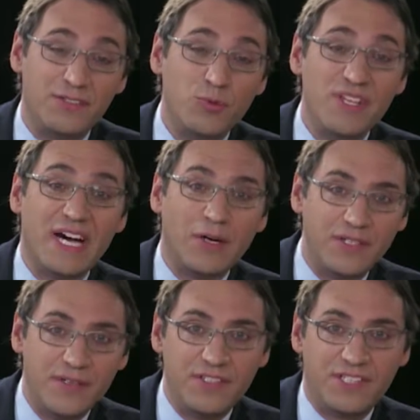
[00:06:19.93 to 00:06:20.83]

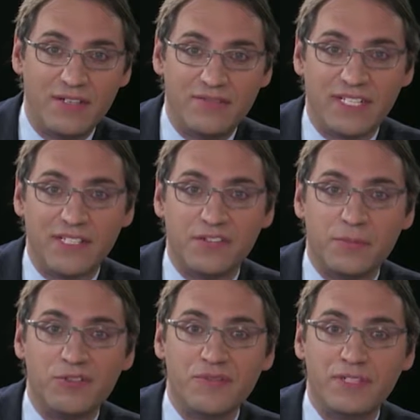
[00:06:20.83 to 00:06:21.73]
without this high factor
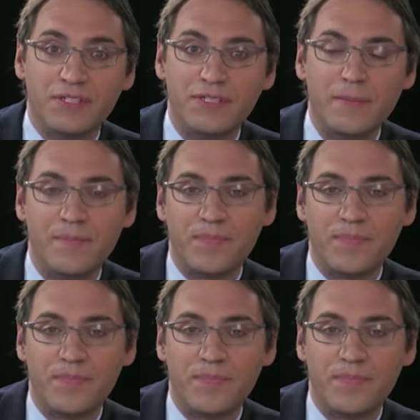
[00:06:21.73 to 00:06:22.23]
exposure filter.